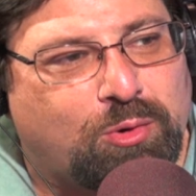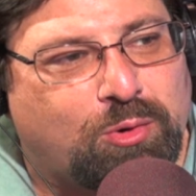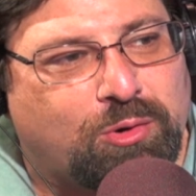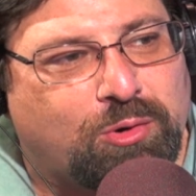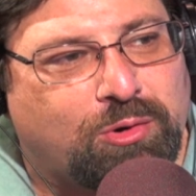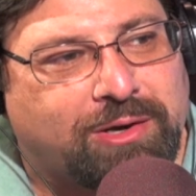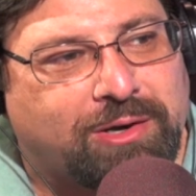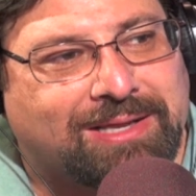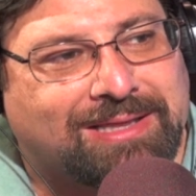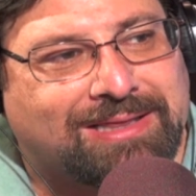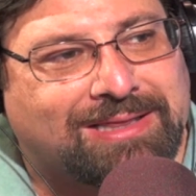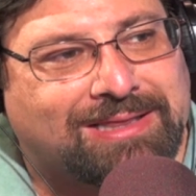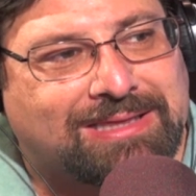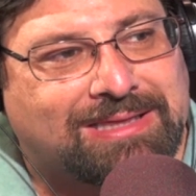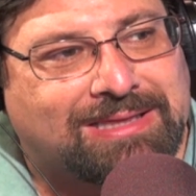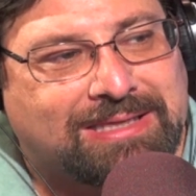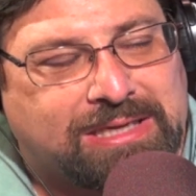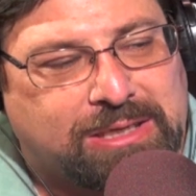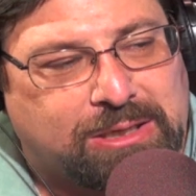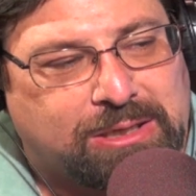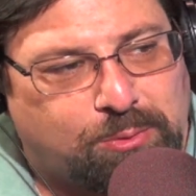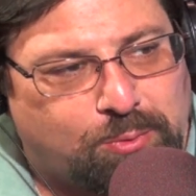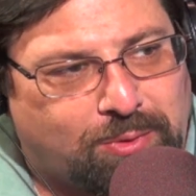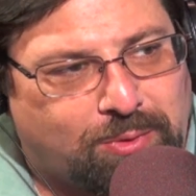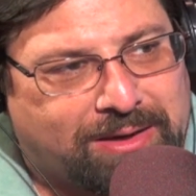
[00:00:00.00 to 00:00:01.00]
more
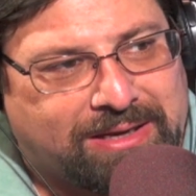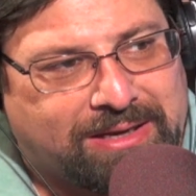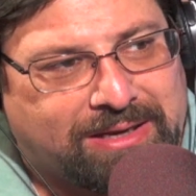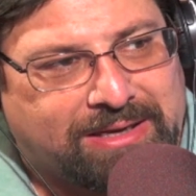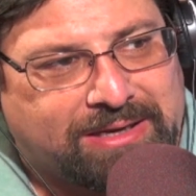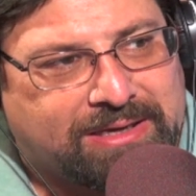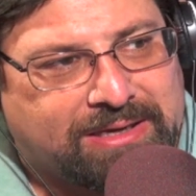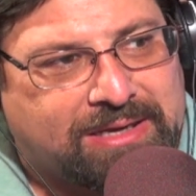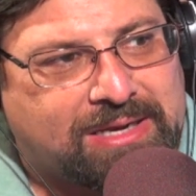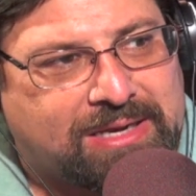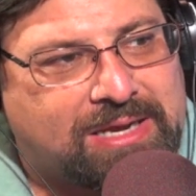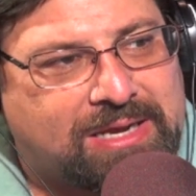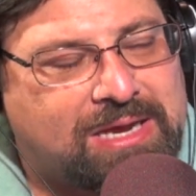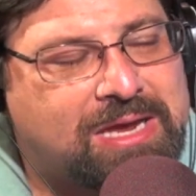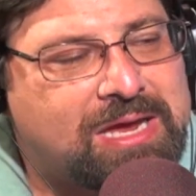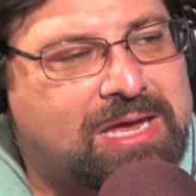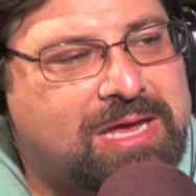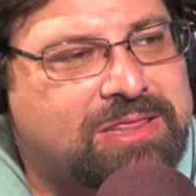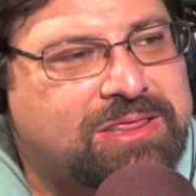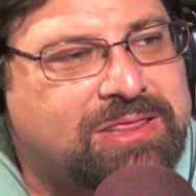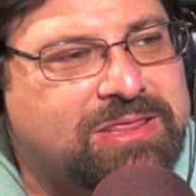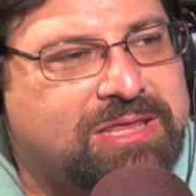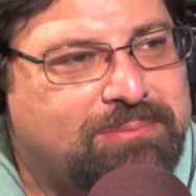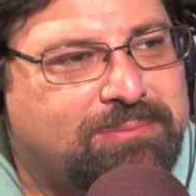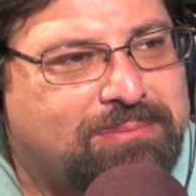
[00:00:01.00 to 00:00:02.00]
leeway
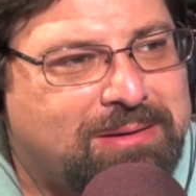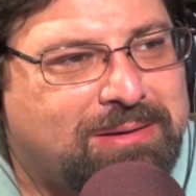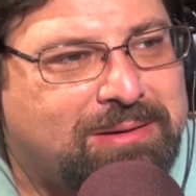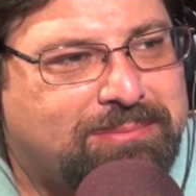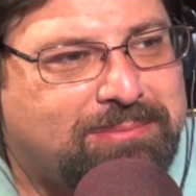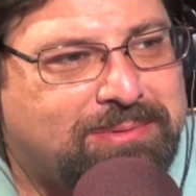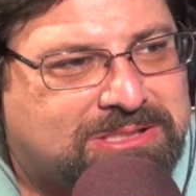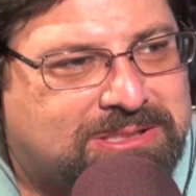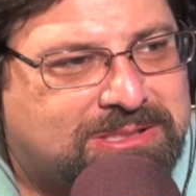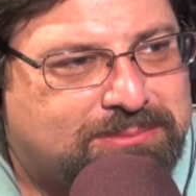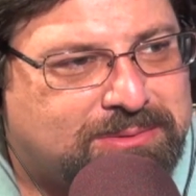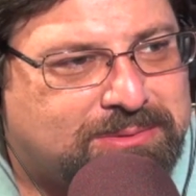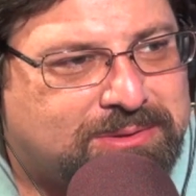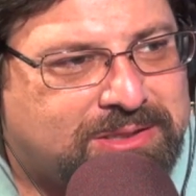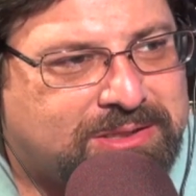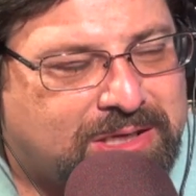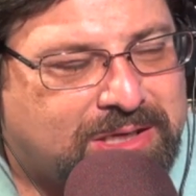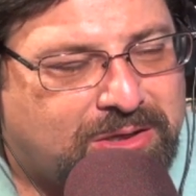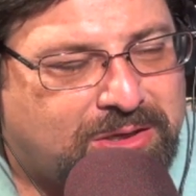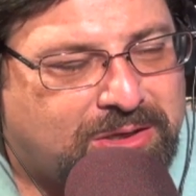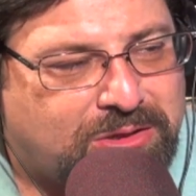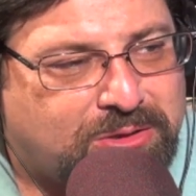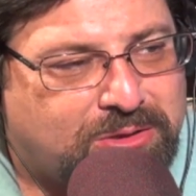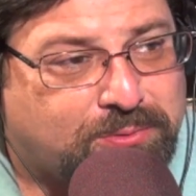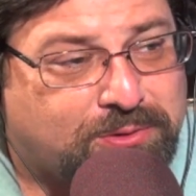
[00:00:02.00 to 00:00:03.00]
than maybe some of
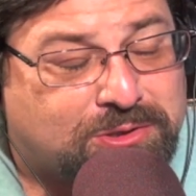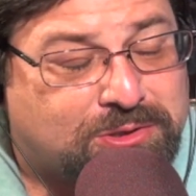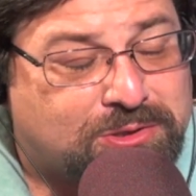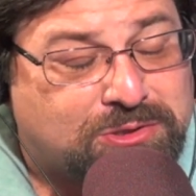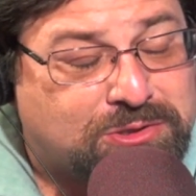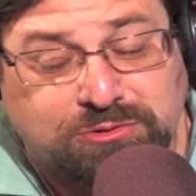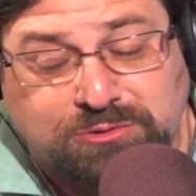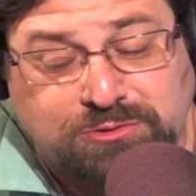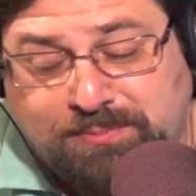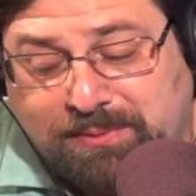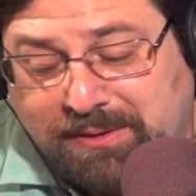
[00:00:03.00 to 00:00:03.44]
the other prisoners.